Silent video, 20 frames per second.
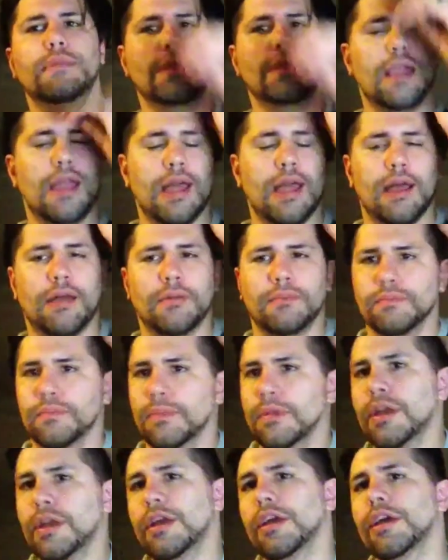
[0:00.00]

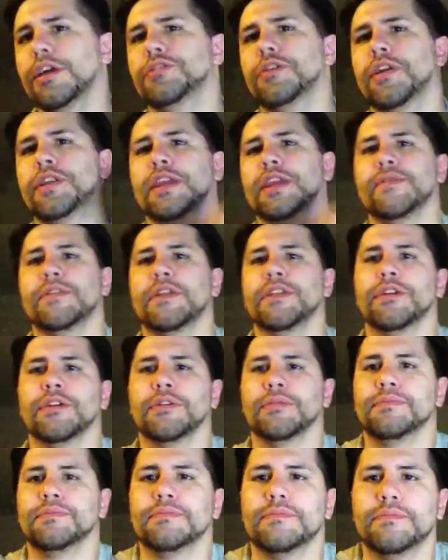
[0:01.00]
Try to think
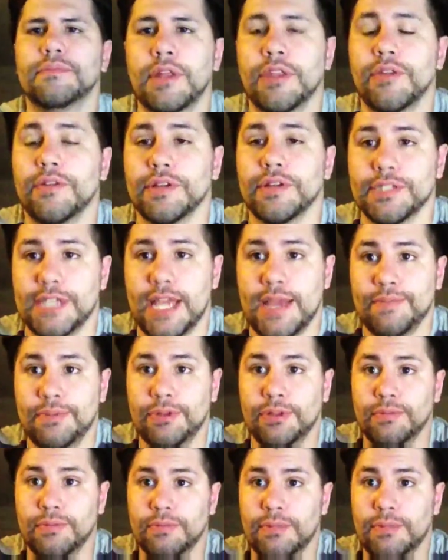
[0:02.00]
of another example.